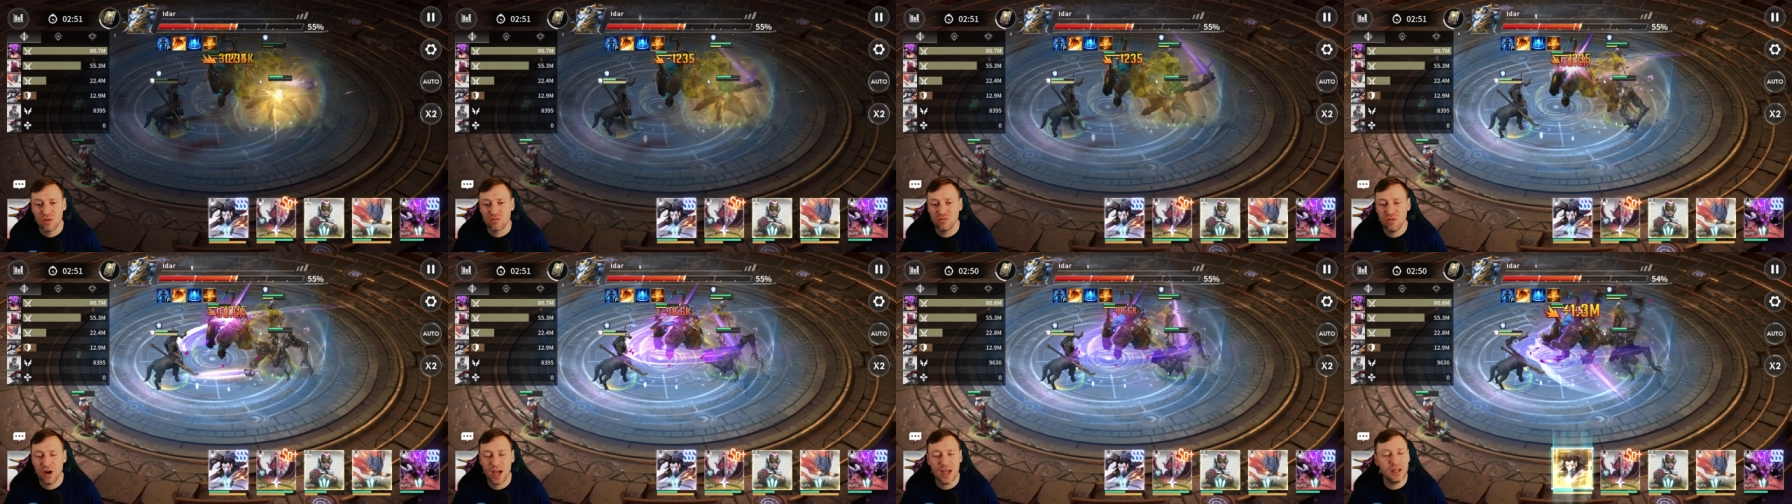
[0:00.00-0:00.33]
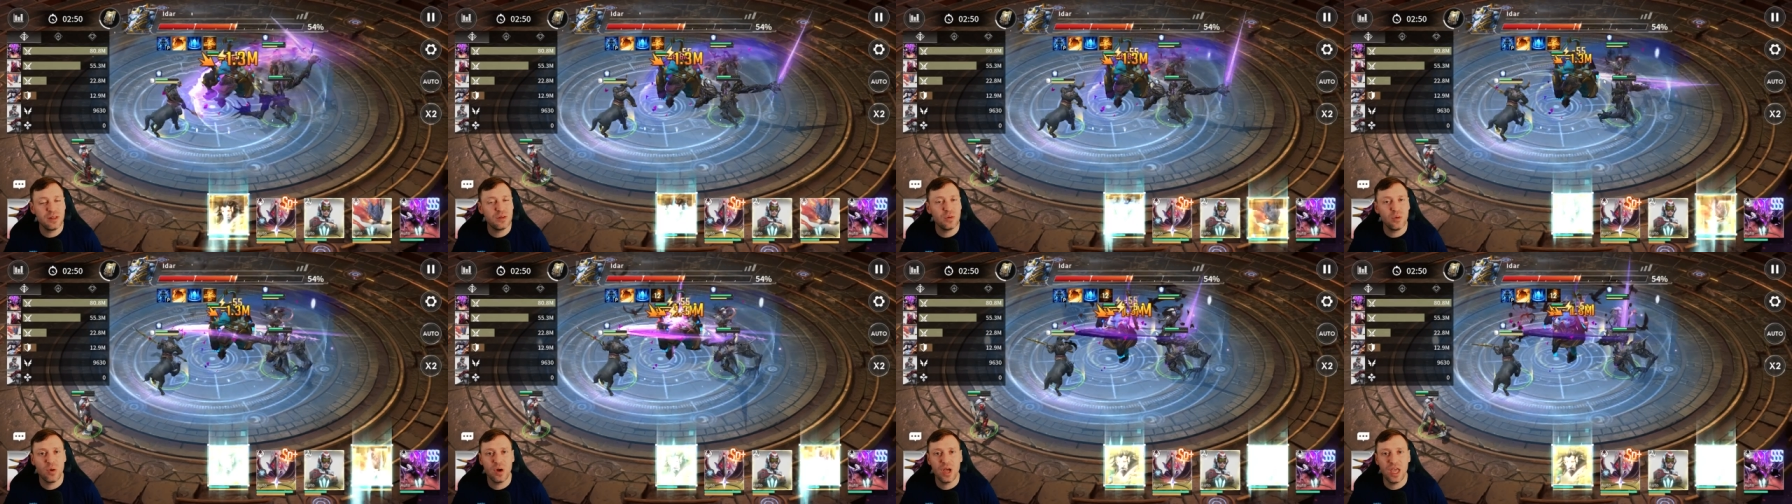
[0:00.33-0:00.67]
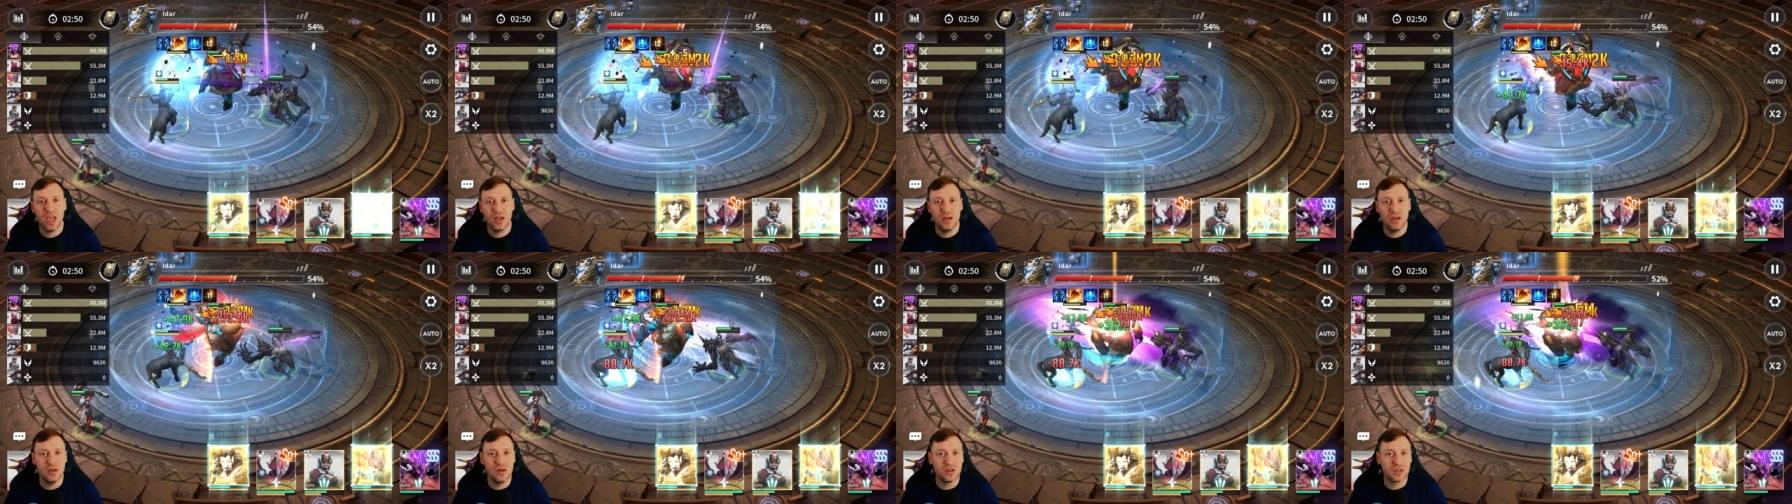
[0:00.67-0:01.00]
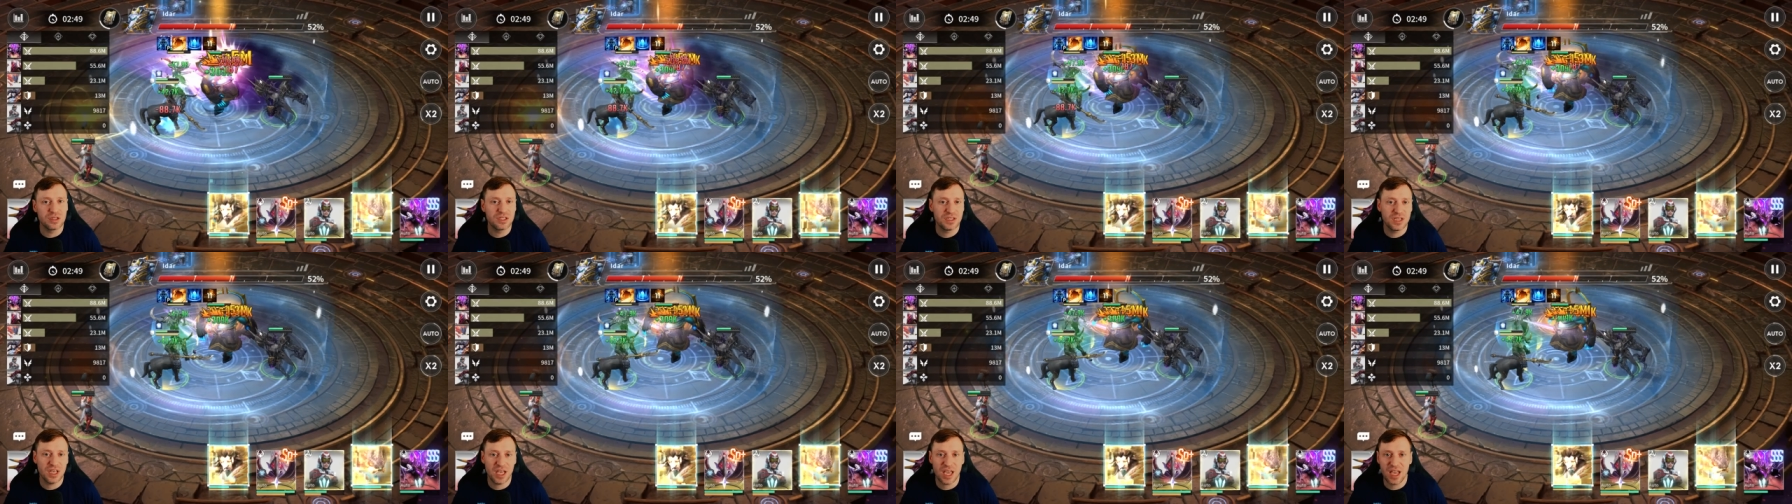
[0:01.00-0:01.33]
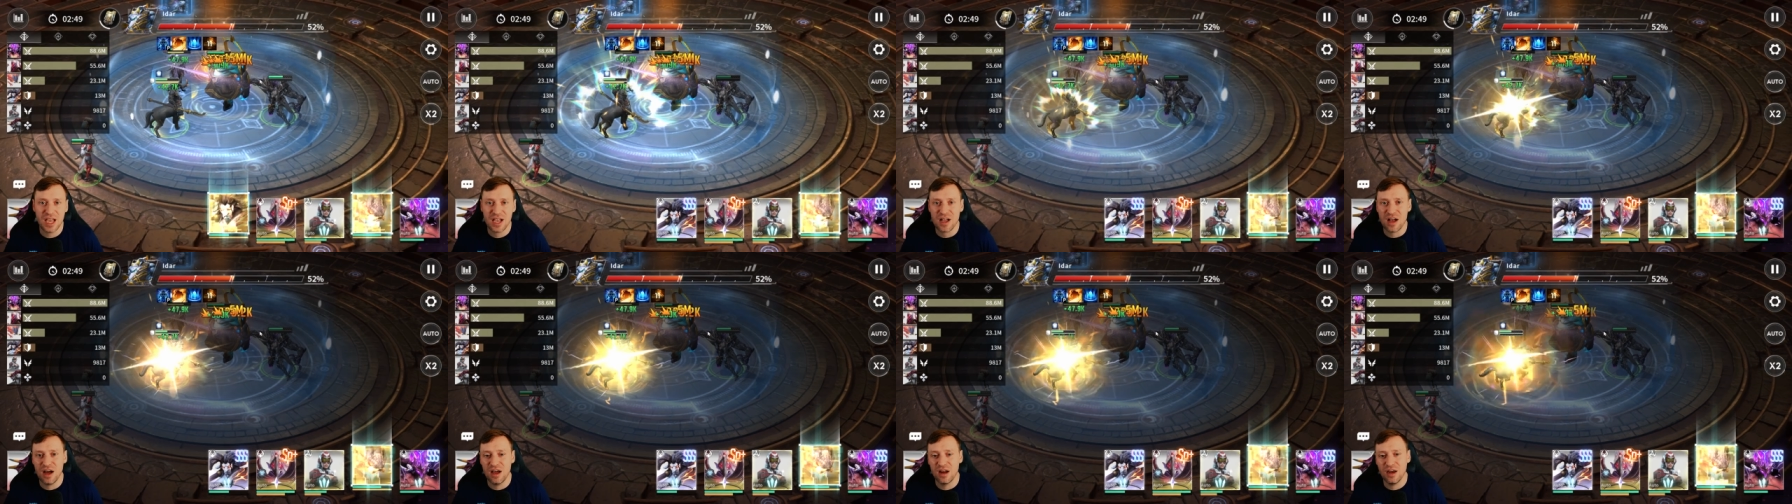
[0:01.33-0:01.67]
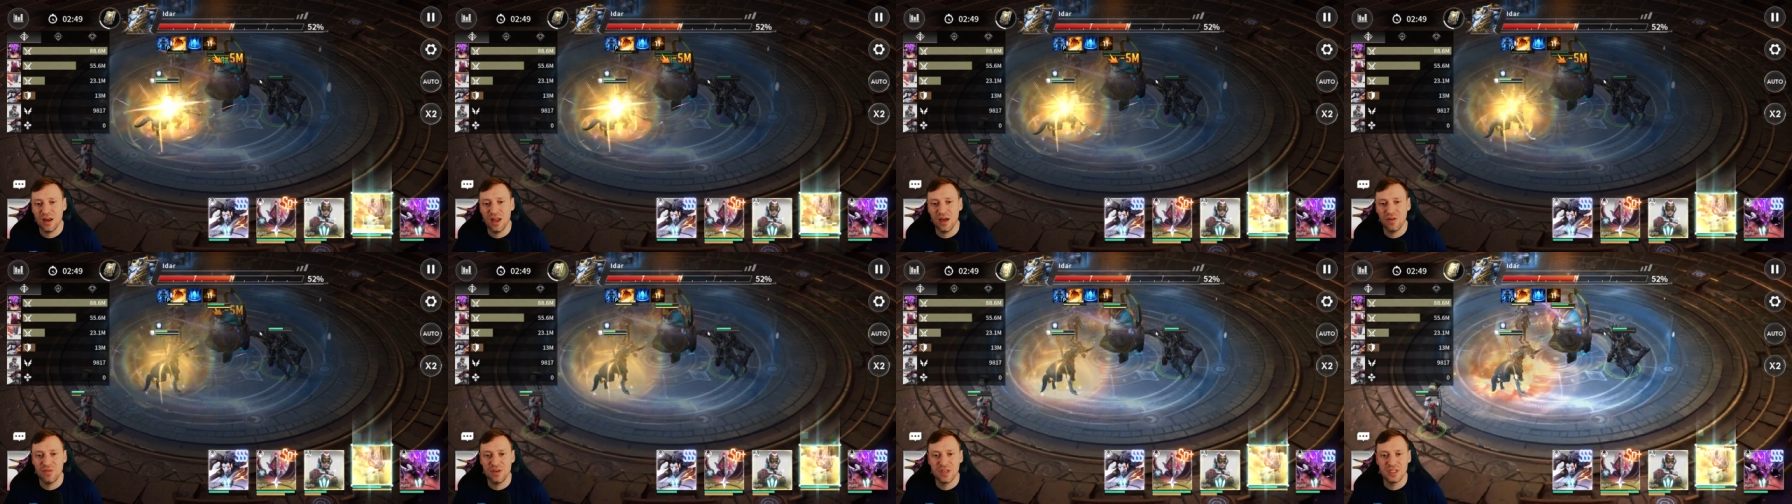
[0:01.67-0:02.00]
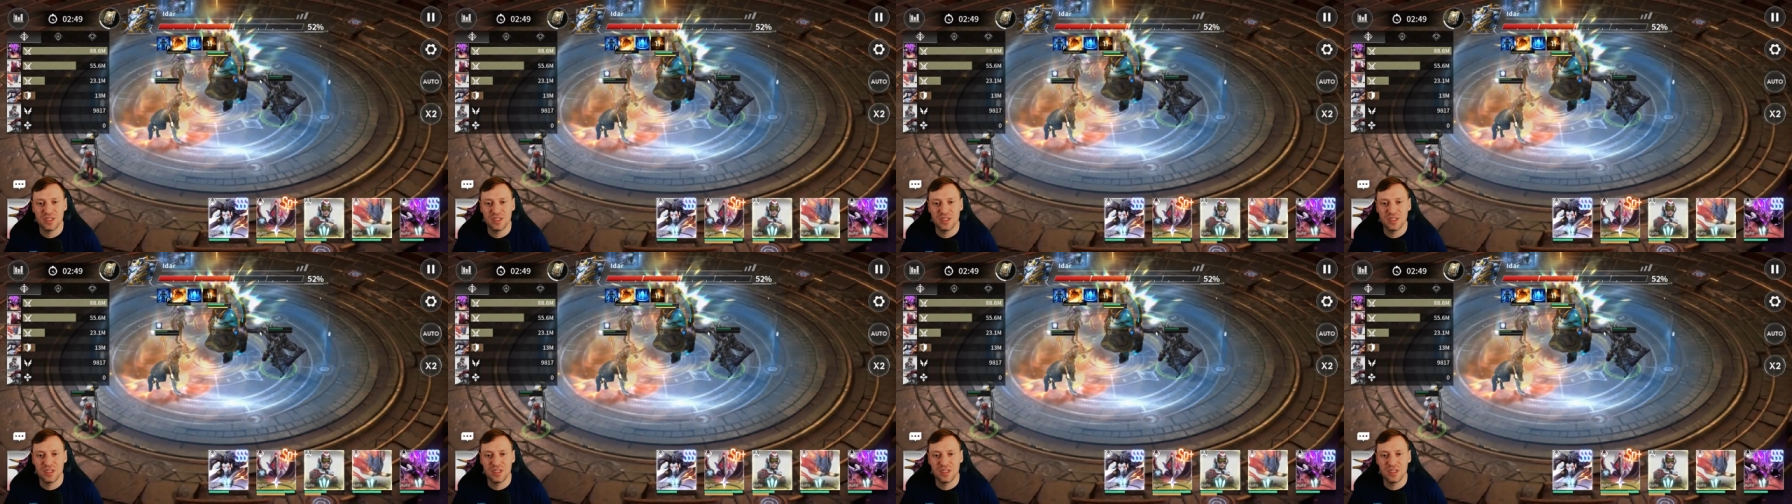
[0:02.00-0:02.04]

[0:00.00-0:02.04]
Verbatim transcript: Randall, he looks sick. I love